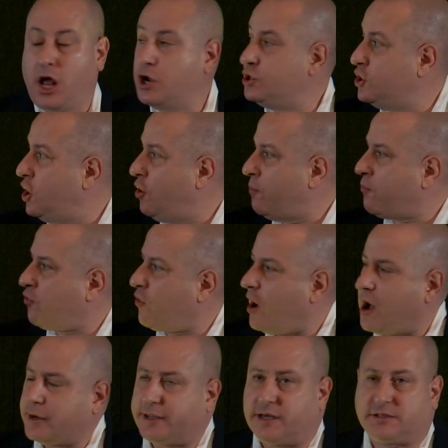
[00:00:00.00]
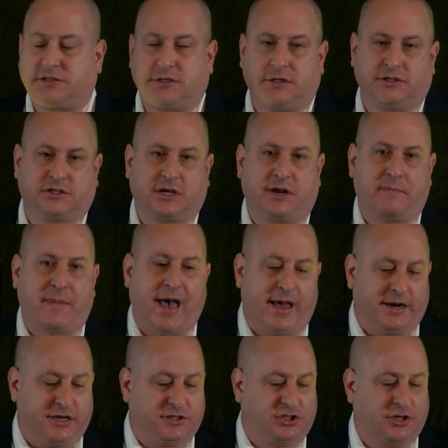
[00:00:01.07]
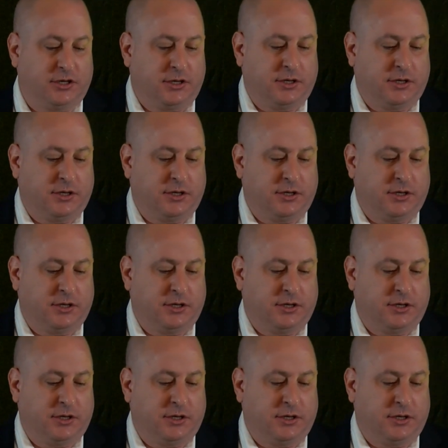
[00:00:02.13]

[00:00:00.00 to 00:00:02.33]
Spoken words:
No product is going to manage